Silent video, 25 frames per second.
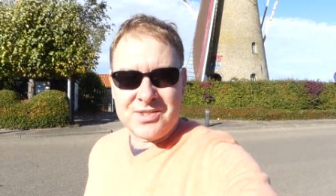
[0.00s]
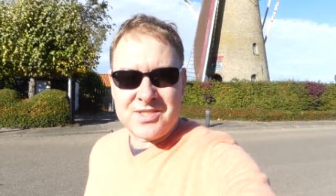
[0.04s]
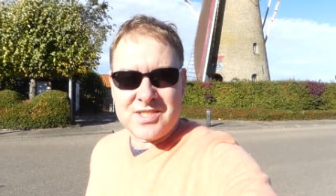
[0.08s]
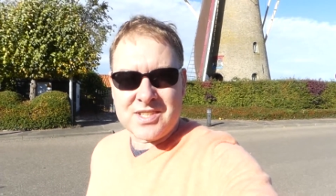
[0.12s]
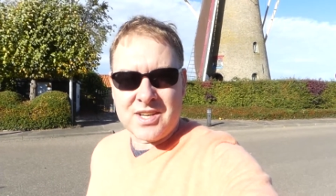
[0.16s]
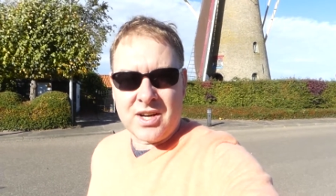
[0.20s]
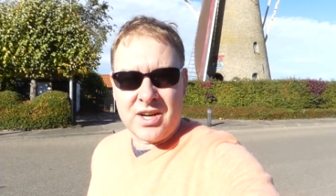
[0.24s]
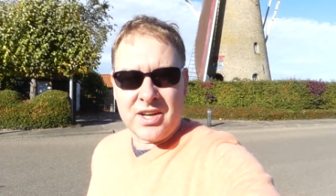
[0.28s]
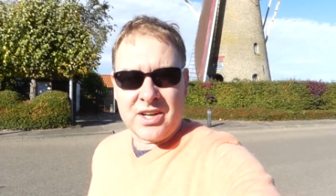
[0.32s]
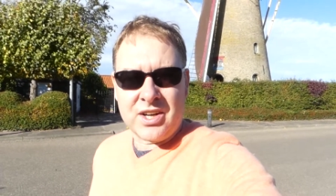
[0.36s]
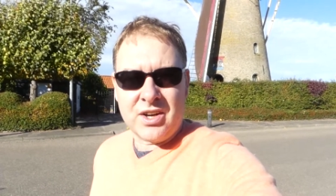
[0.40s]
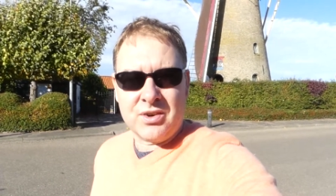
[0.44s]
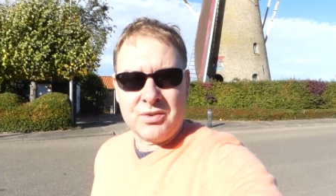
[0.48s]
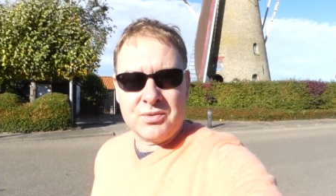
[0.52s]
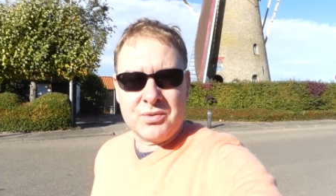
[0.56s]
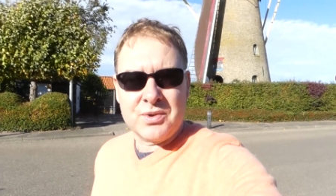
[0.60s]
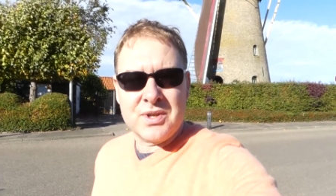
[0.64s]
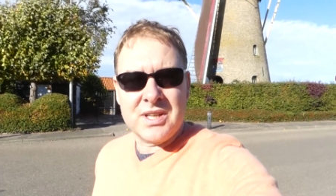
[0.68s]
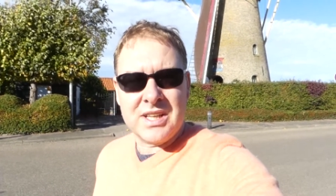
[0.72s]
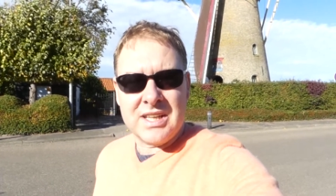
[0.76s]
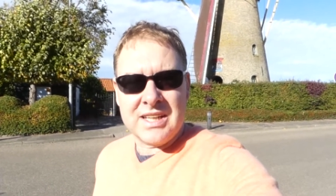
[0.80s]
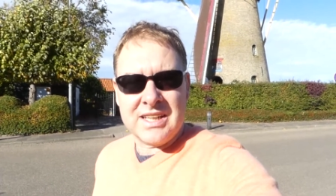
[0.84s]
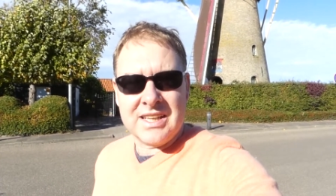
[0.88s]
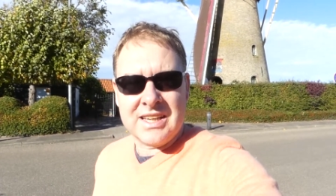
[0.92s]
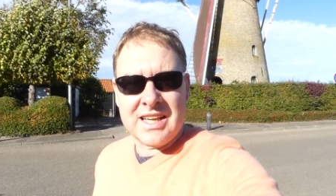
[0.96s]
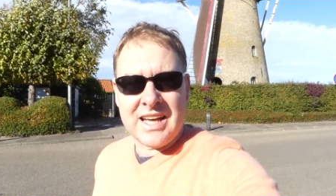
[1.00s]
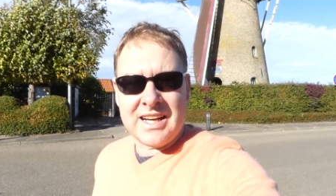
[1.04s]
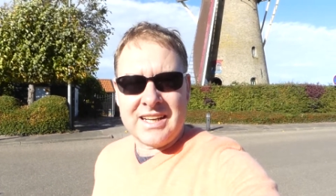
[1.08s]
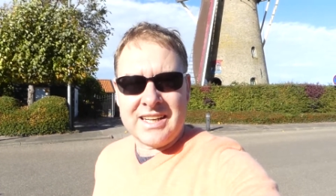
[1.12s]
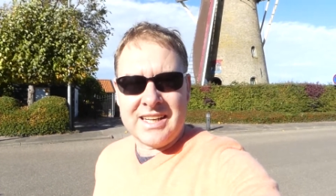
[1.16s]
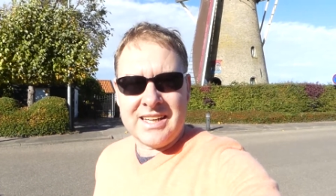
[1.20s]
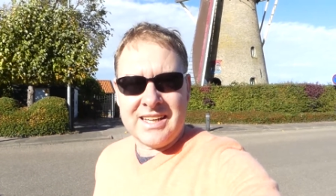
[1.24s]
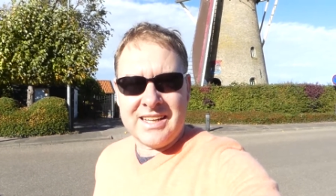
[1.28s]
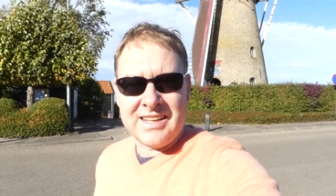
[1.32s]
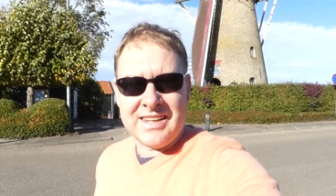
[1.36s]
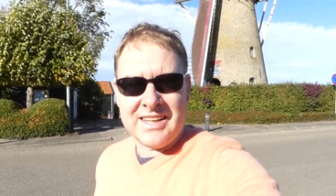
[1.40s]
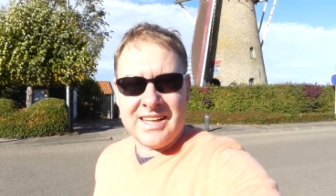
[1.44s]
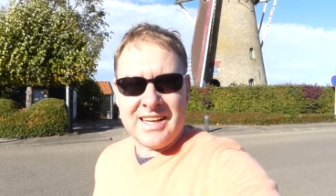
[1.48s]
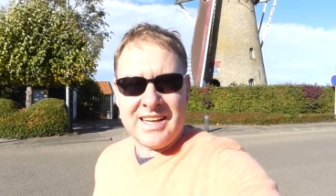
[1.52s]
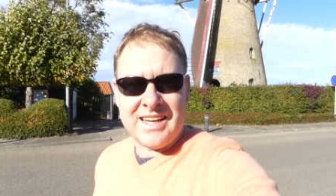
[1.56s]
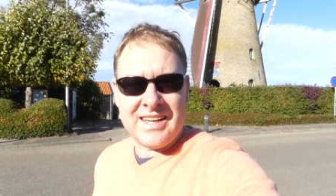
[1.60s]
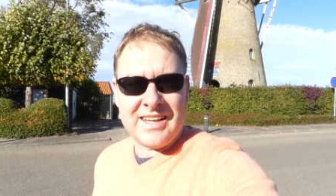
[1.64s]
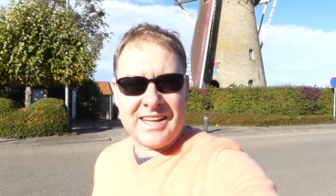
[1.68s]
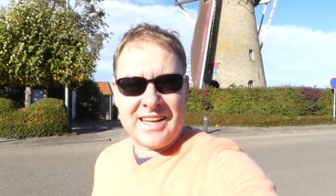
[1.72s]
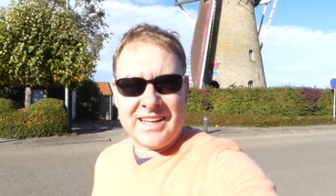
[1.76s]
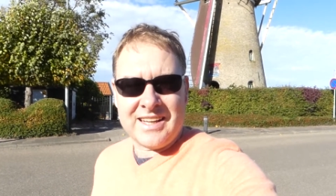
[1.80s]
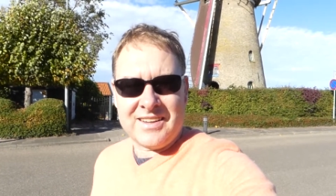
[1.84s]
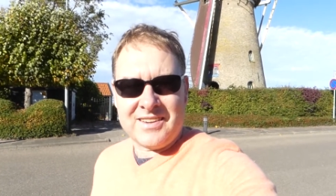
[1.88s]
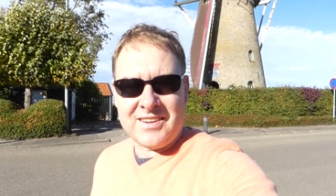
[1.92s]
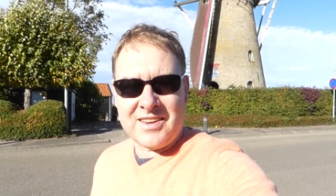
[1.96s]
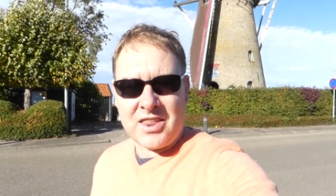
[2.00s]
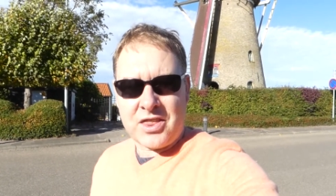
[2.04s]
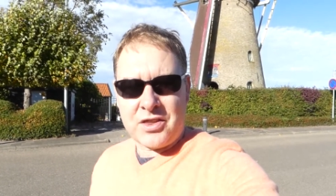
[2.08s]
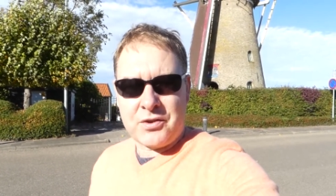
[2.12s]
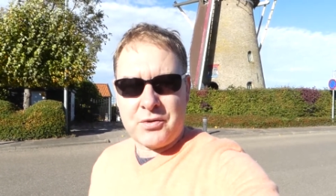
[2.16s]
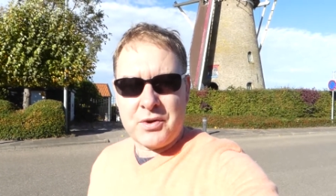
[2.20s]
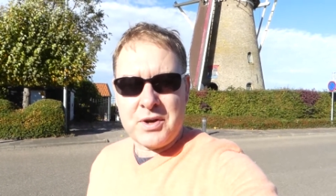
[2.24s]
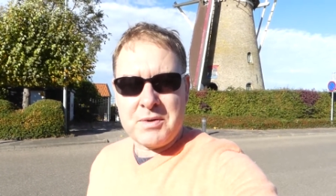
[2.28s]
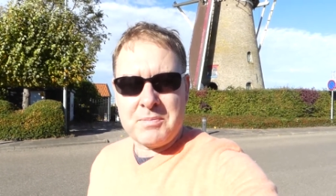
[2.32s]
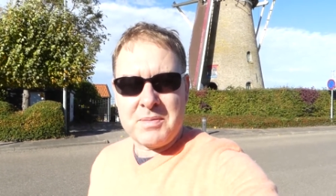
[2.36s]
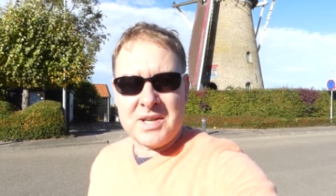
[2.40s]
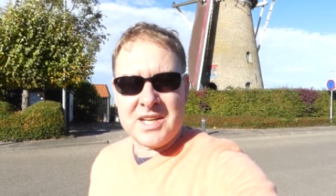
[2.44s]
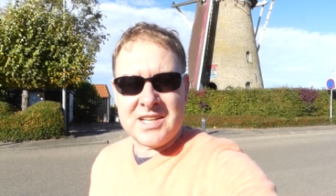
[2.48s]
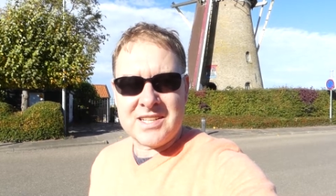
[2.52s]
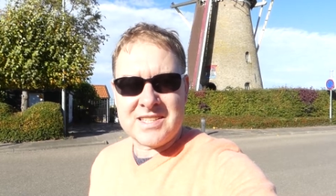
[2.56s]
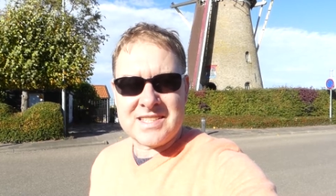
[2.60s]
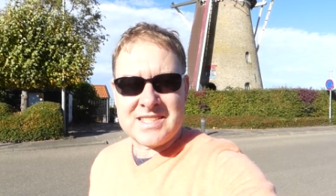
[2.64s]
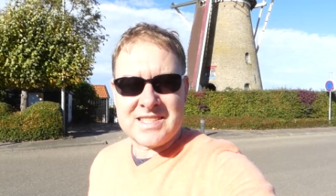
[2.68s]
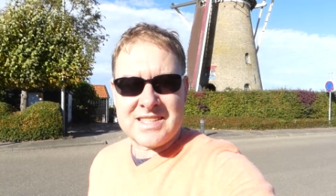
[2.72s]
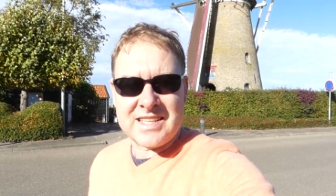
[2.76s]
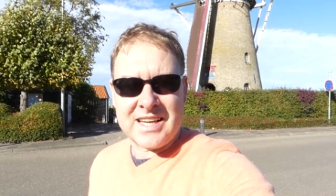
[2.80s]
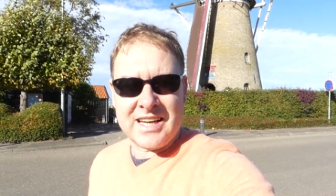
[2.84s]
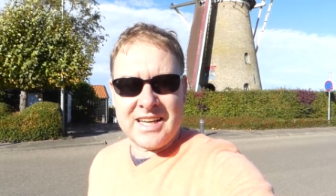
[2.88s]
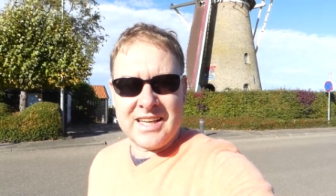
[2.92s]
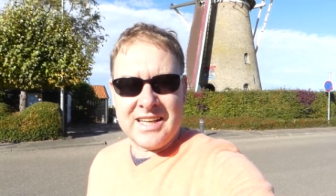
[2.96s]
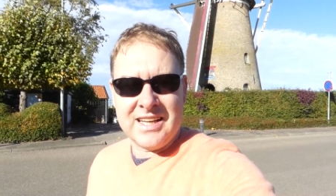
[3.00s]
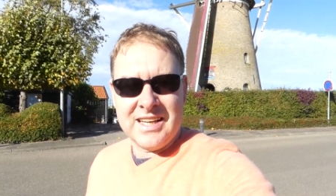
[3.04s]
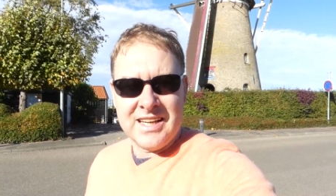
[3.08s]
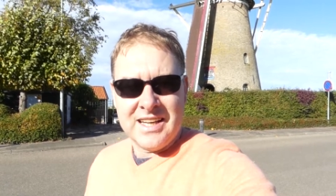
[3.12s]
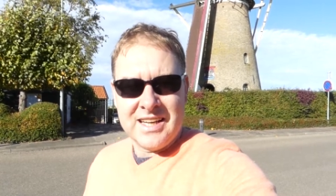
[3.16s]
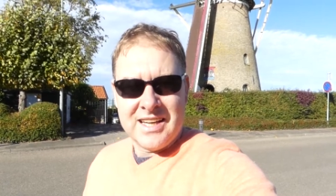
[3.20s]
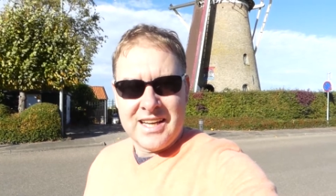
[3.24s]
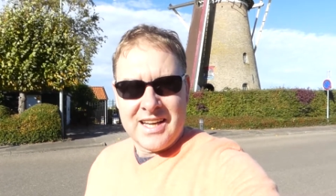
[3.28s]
So I got really lucky there that 3 minutes they